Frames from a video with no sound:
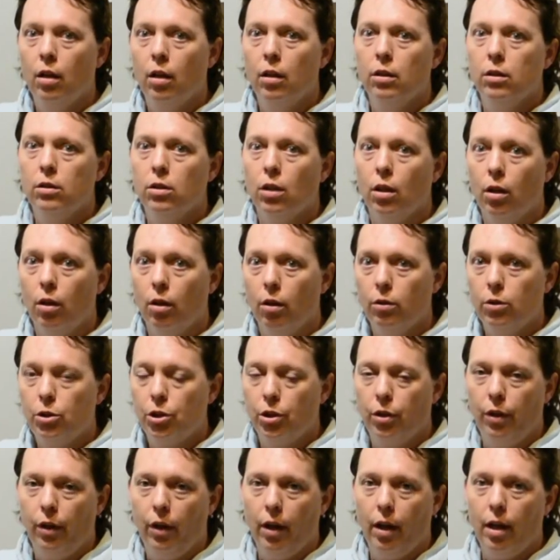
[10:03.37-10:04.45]
So I'll
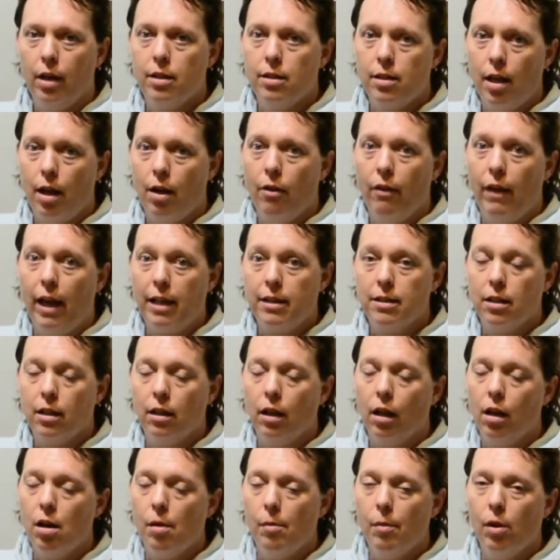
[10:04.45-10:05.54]
show you guys how that's going
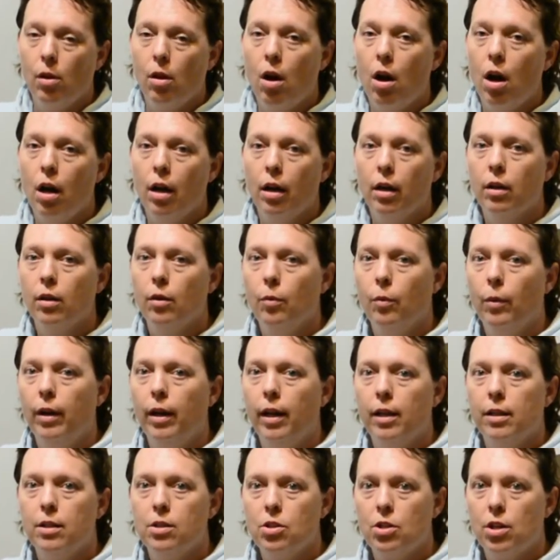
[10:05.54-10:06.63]
to come along when
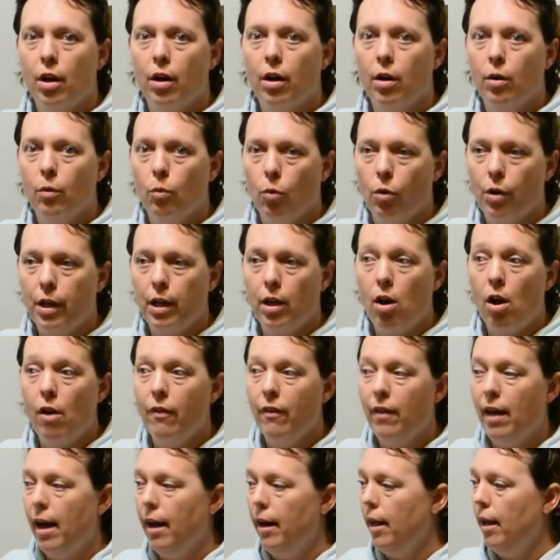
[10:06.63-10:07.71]
I start working
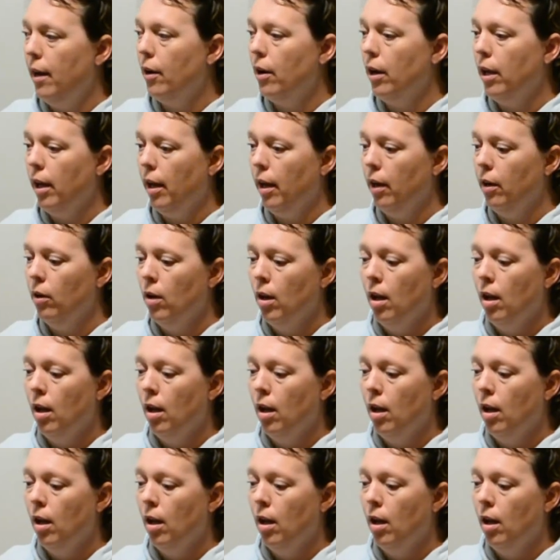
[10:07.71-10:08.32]
on that area.